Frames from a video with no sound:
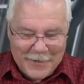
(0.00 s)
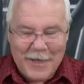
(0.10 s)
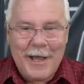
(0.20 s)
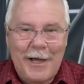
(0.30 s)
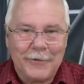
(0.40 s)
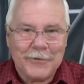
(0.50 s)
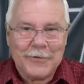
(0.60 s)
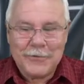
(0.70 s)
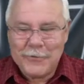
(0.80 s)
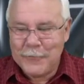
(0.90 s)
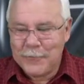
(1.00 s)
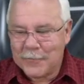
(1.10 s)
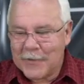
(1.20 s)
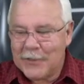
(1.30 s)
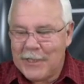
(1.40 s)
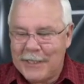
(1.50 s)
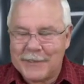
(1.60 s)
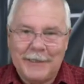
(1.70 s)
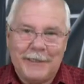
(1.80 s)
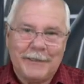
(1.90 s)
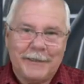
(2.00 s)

How do you actually